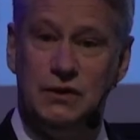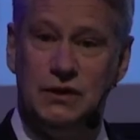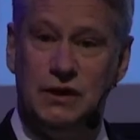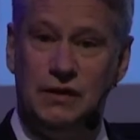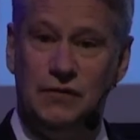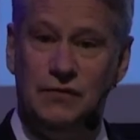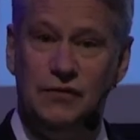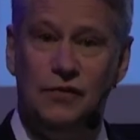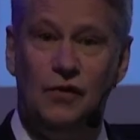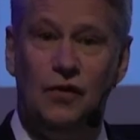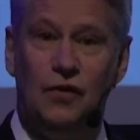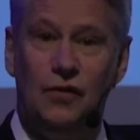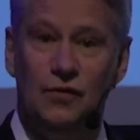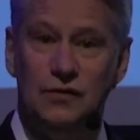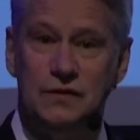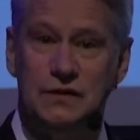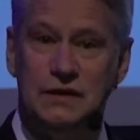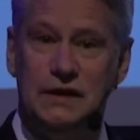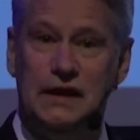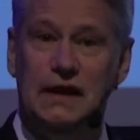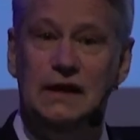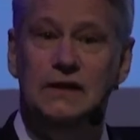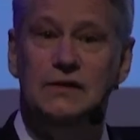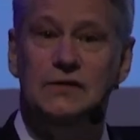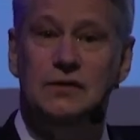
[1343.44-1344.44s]
involves
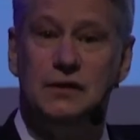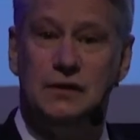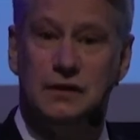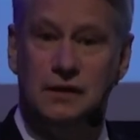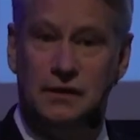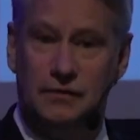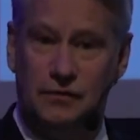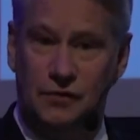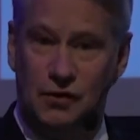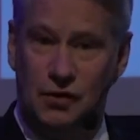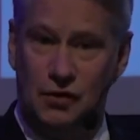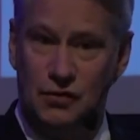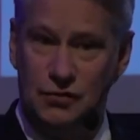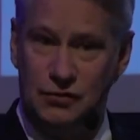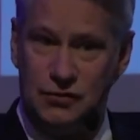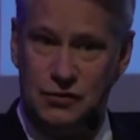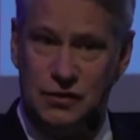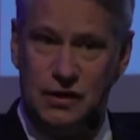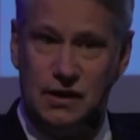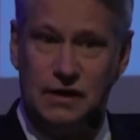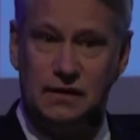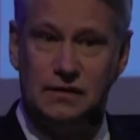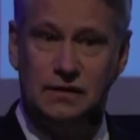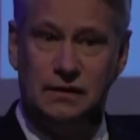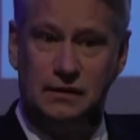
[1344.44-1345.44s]
iterative
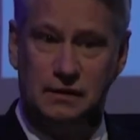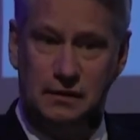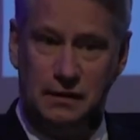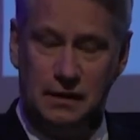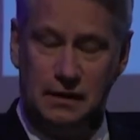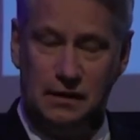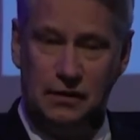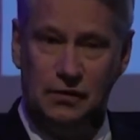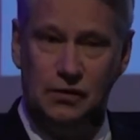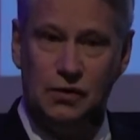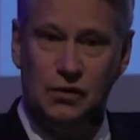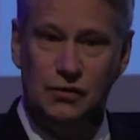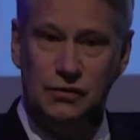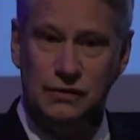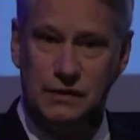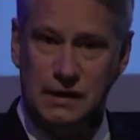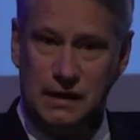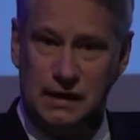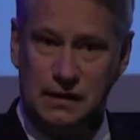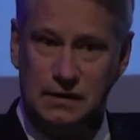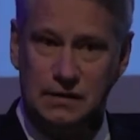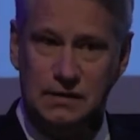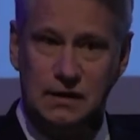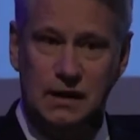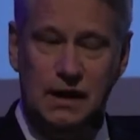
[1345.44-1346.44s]

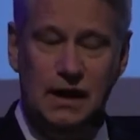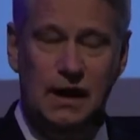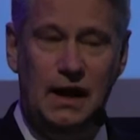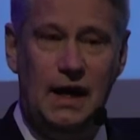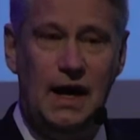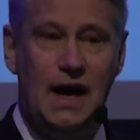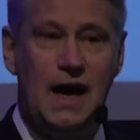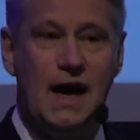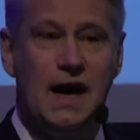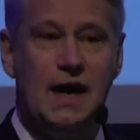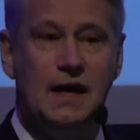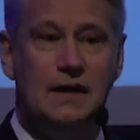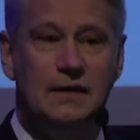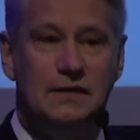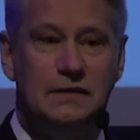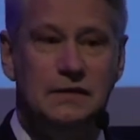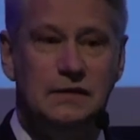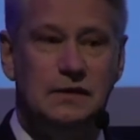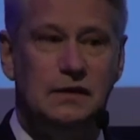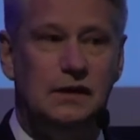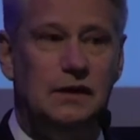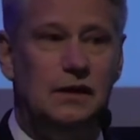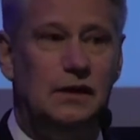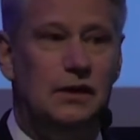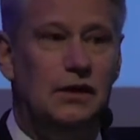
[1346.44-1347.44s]
contact and
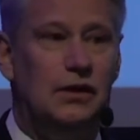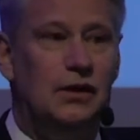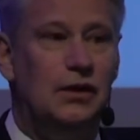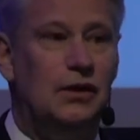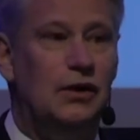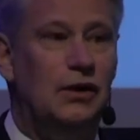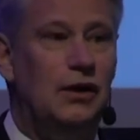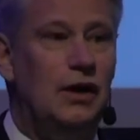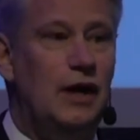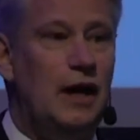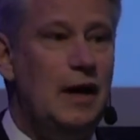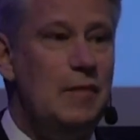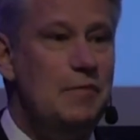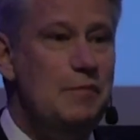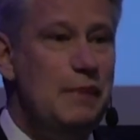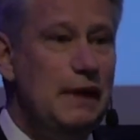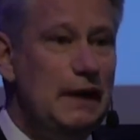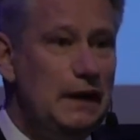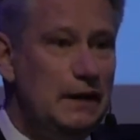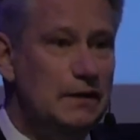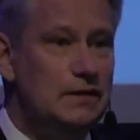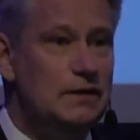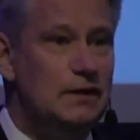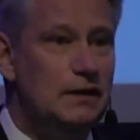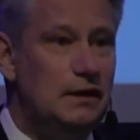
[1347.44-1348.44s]

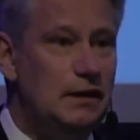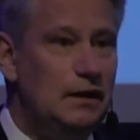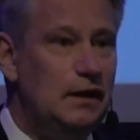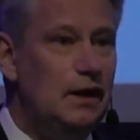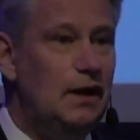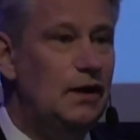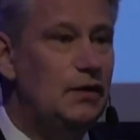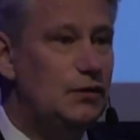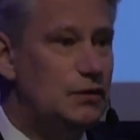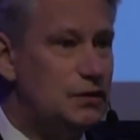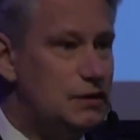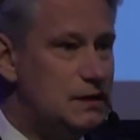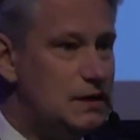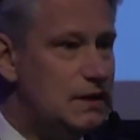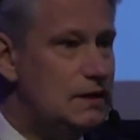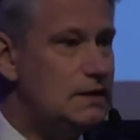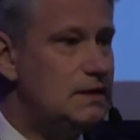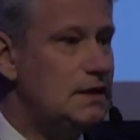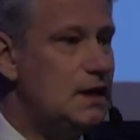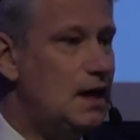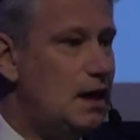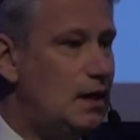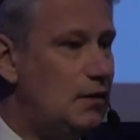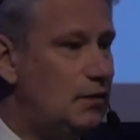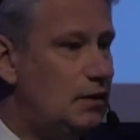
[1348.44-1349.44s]
ability to sit
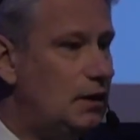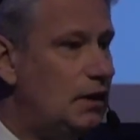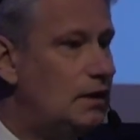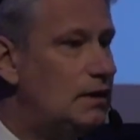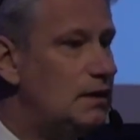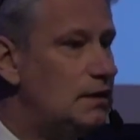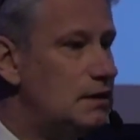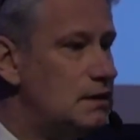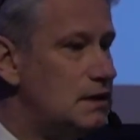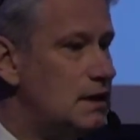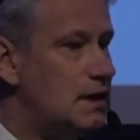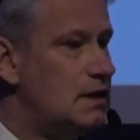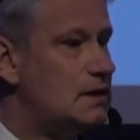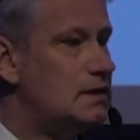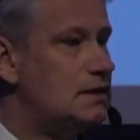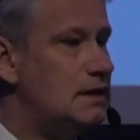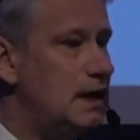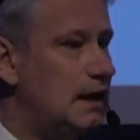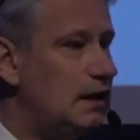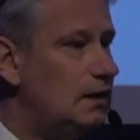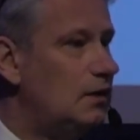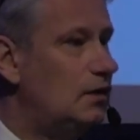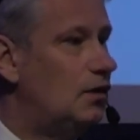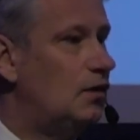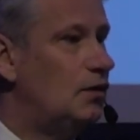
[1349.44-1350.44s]
down and discuss
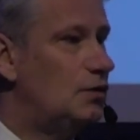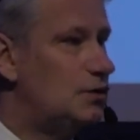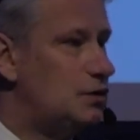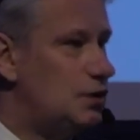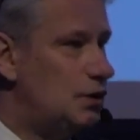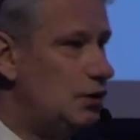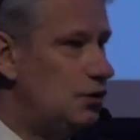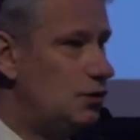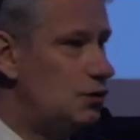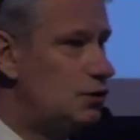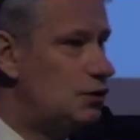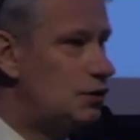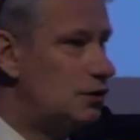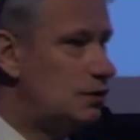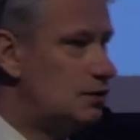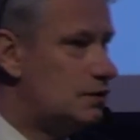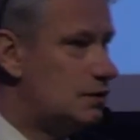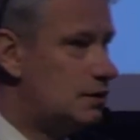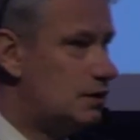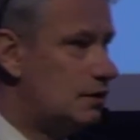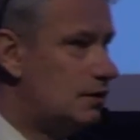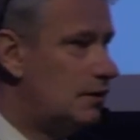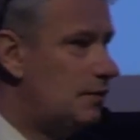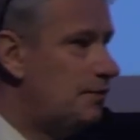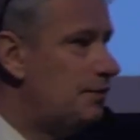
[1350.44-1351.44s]
technical solutions,
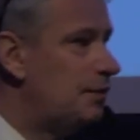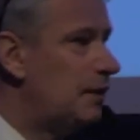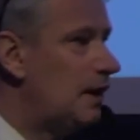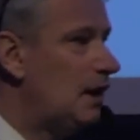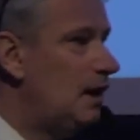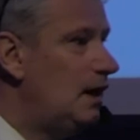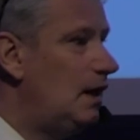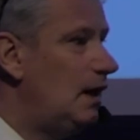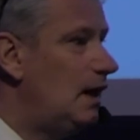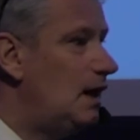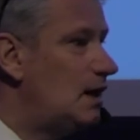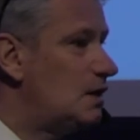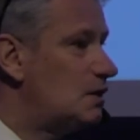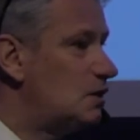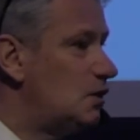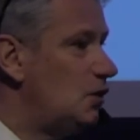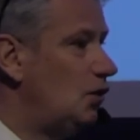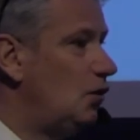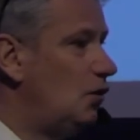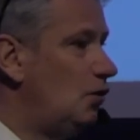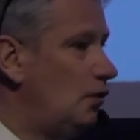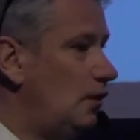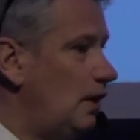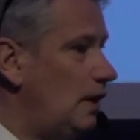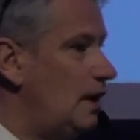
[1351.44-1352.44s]
as
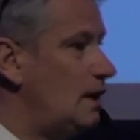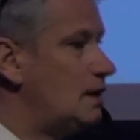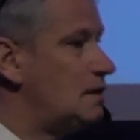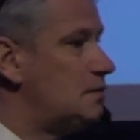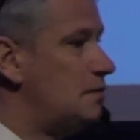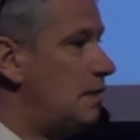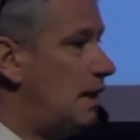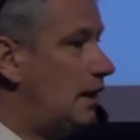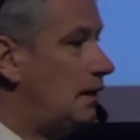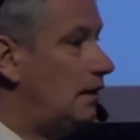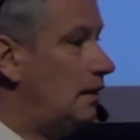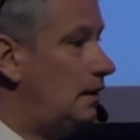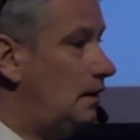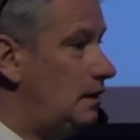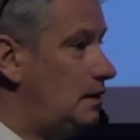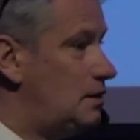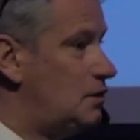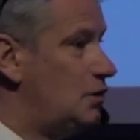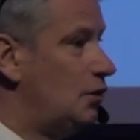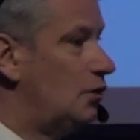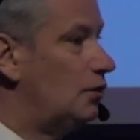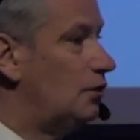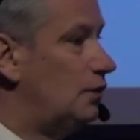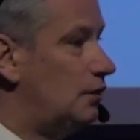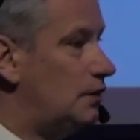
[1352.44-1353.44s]
long as money is
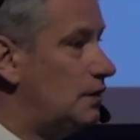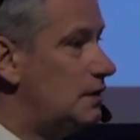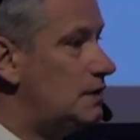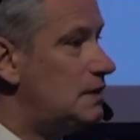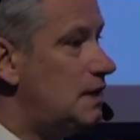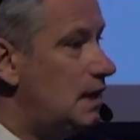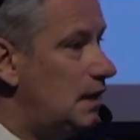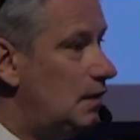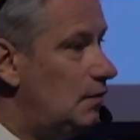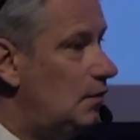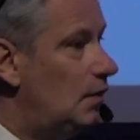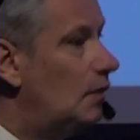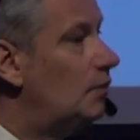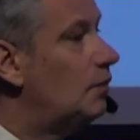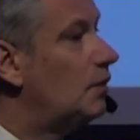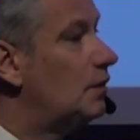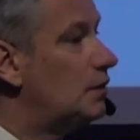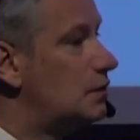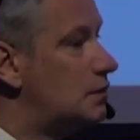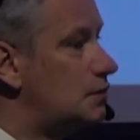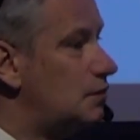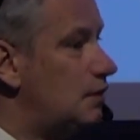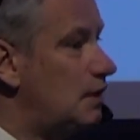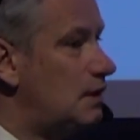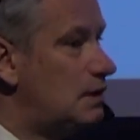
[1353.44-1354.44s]
not on the table.
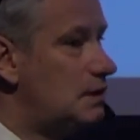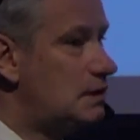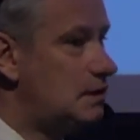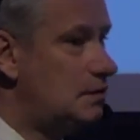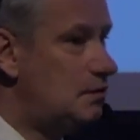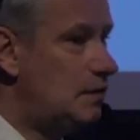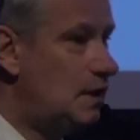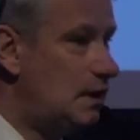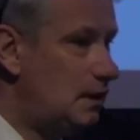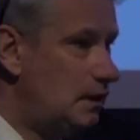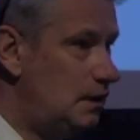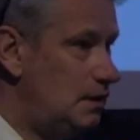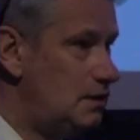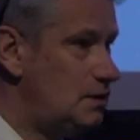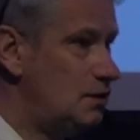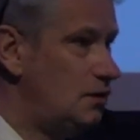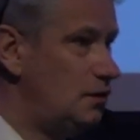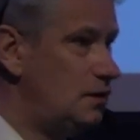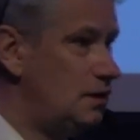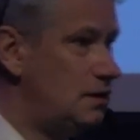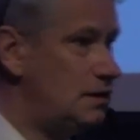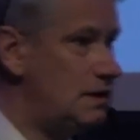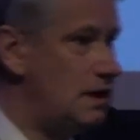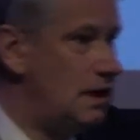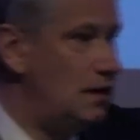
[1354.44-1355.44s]
Because once the money is on
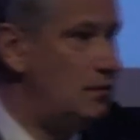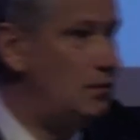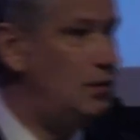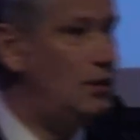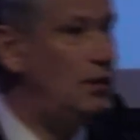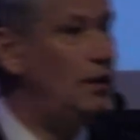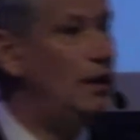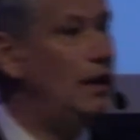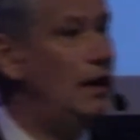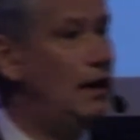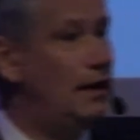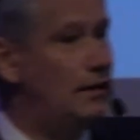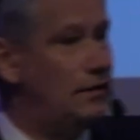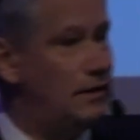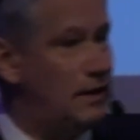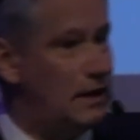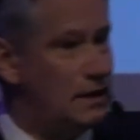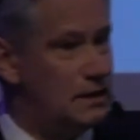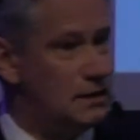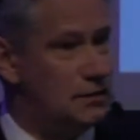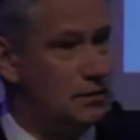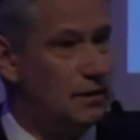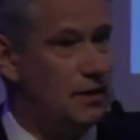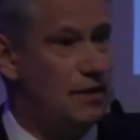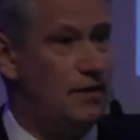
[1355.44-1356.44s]
the table,
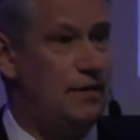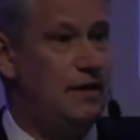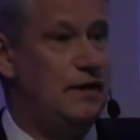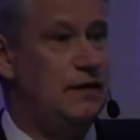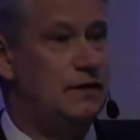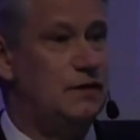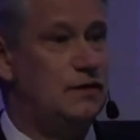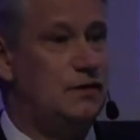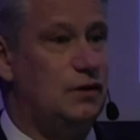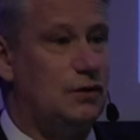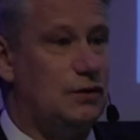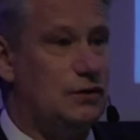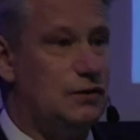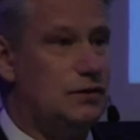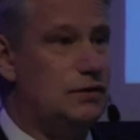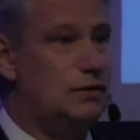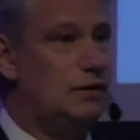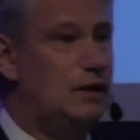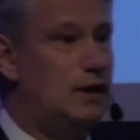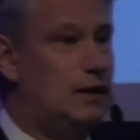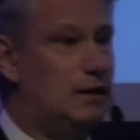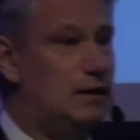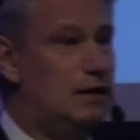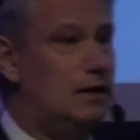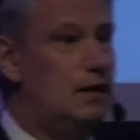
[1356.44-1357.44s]
that's where things starts to
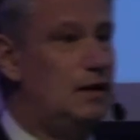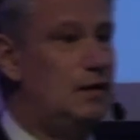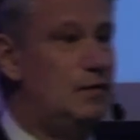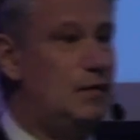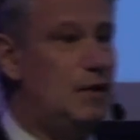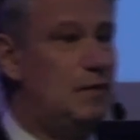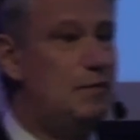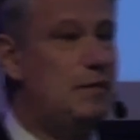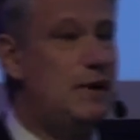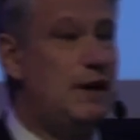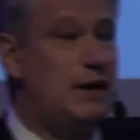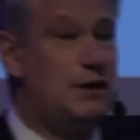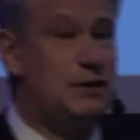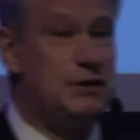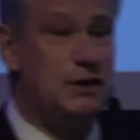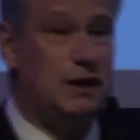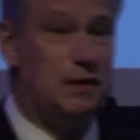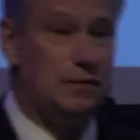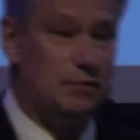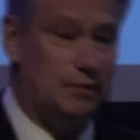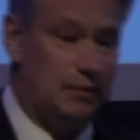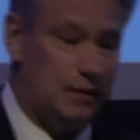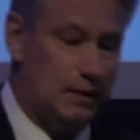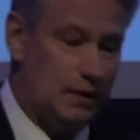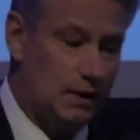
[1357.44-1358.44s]
get a little bit
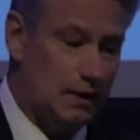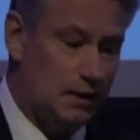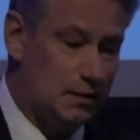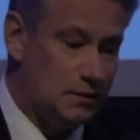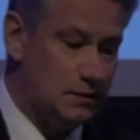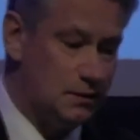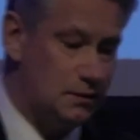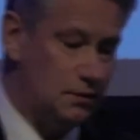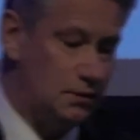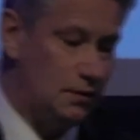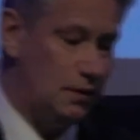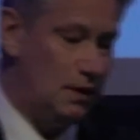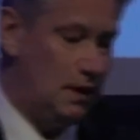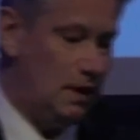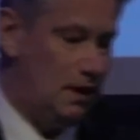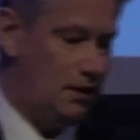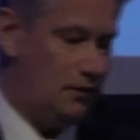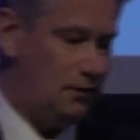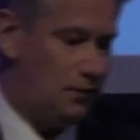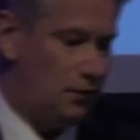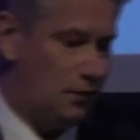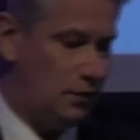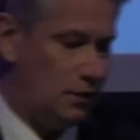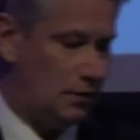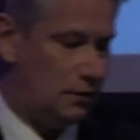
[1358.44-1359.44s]
pear-shaped when it comes to
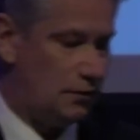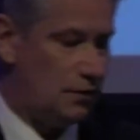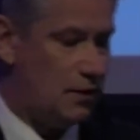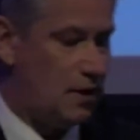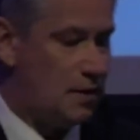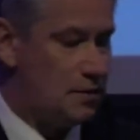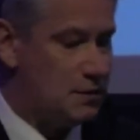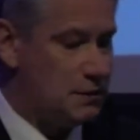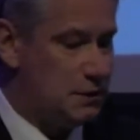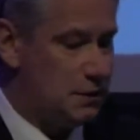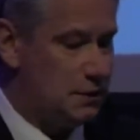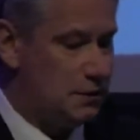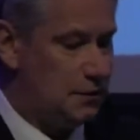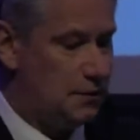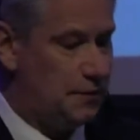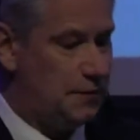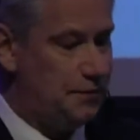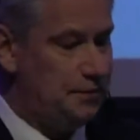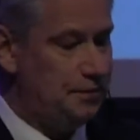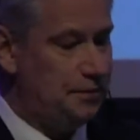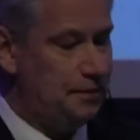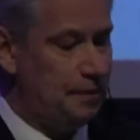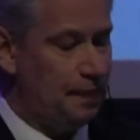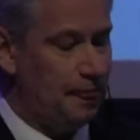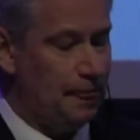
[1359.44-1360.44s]
fraud and corruption.
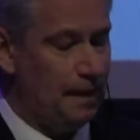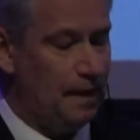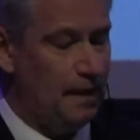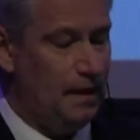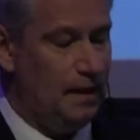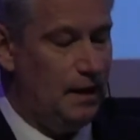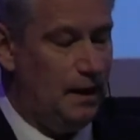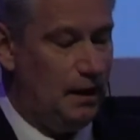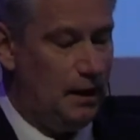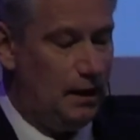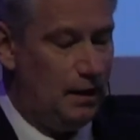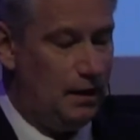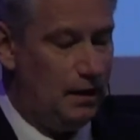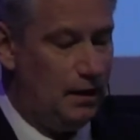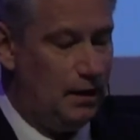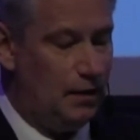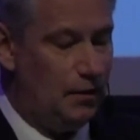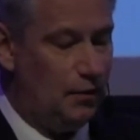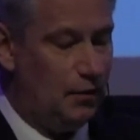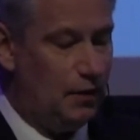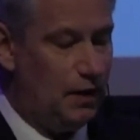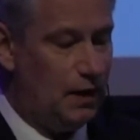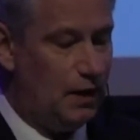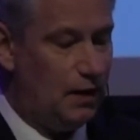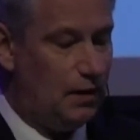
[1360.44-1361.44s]

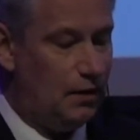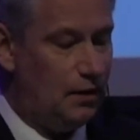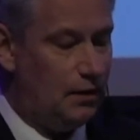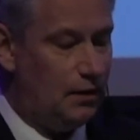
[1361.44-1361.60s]
We are